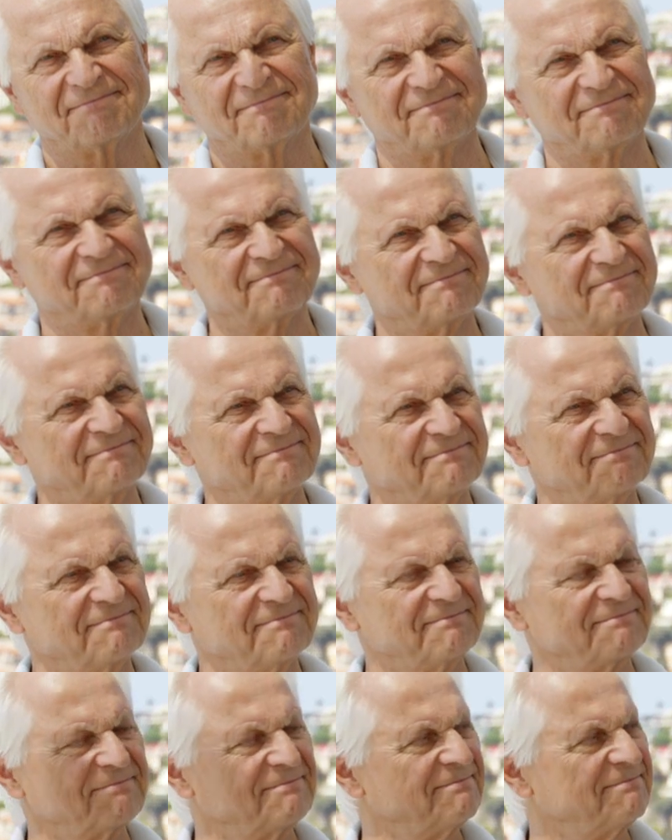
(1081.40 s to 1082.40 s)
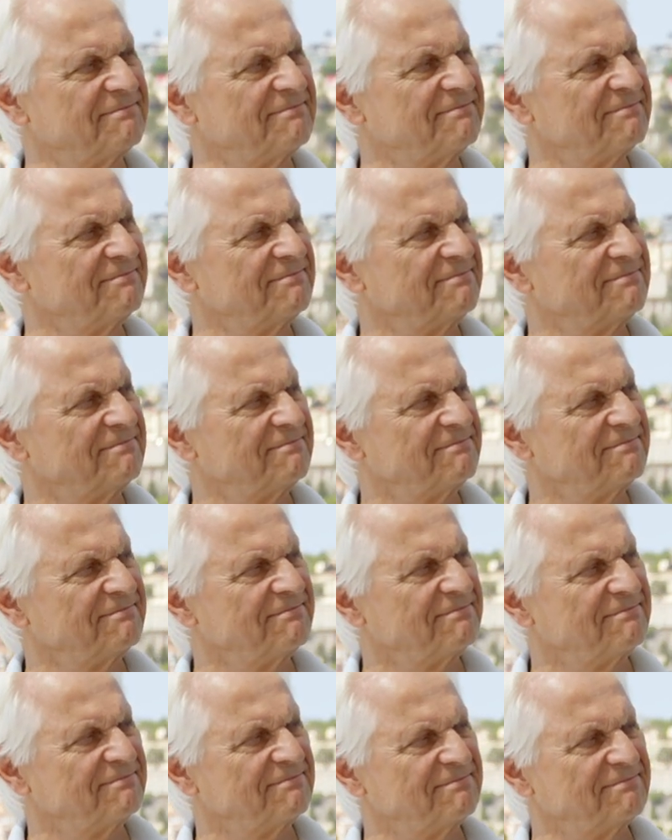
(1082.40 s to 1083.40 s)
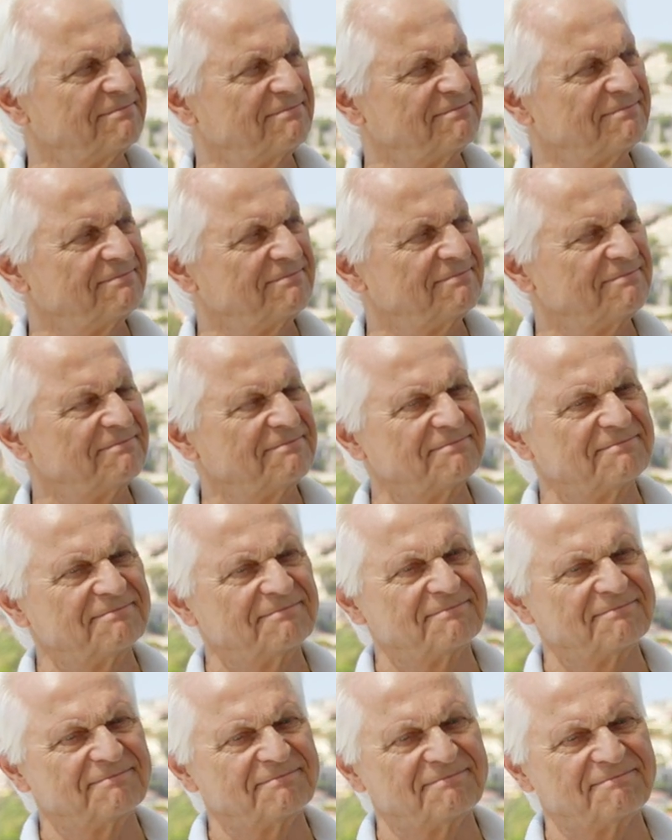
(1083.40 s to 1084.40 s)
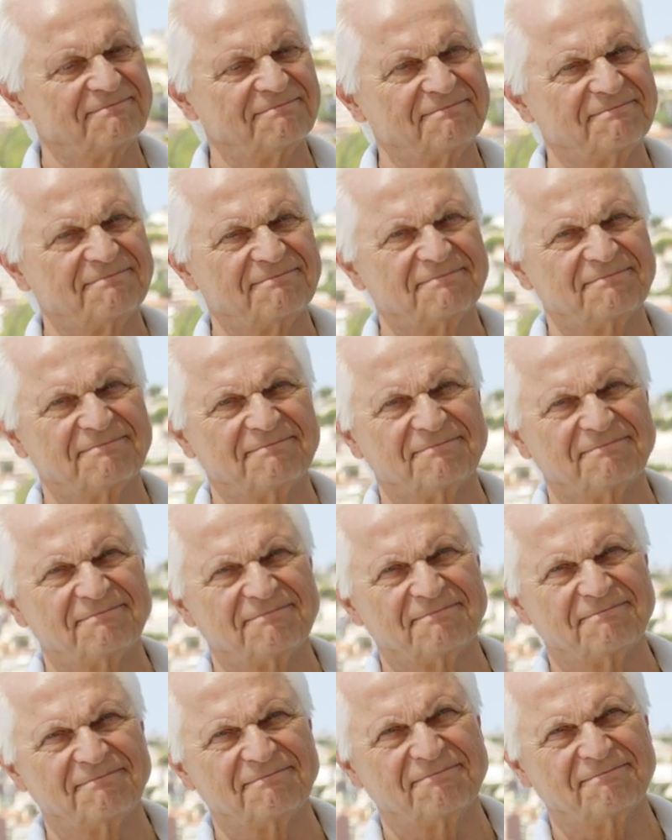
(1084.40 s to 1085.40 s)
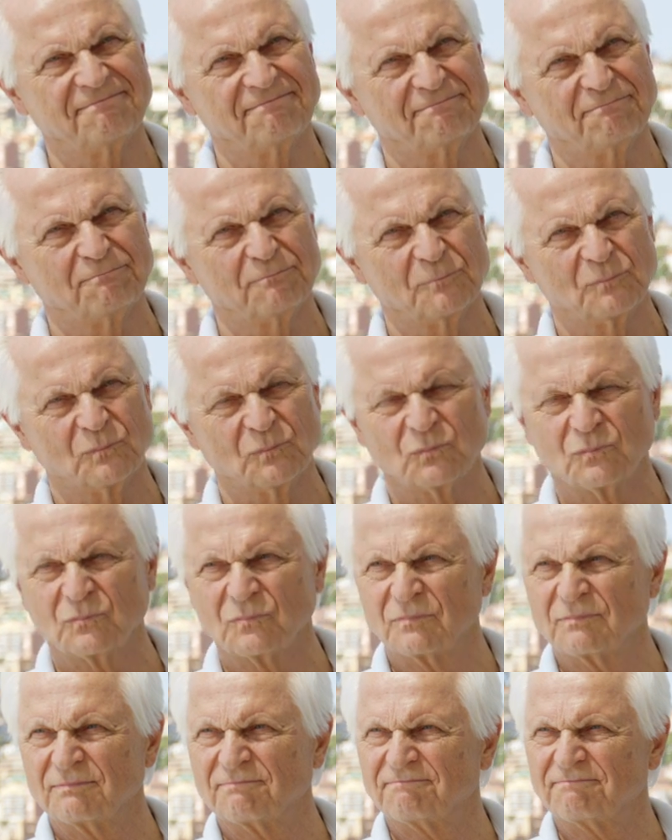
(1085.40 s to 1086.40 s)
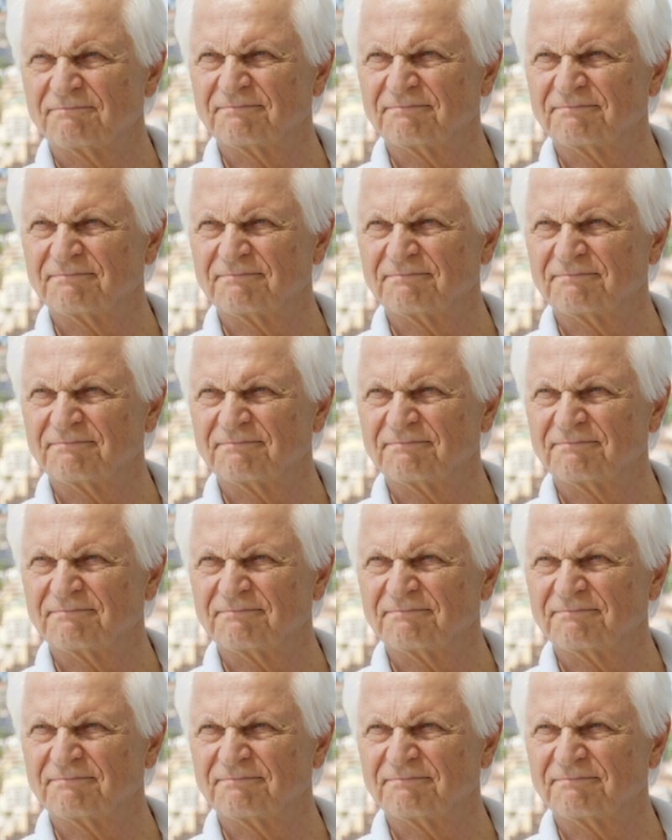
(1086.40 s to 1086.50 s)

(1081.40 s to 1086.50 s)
This person isn't speaking.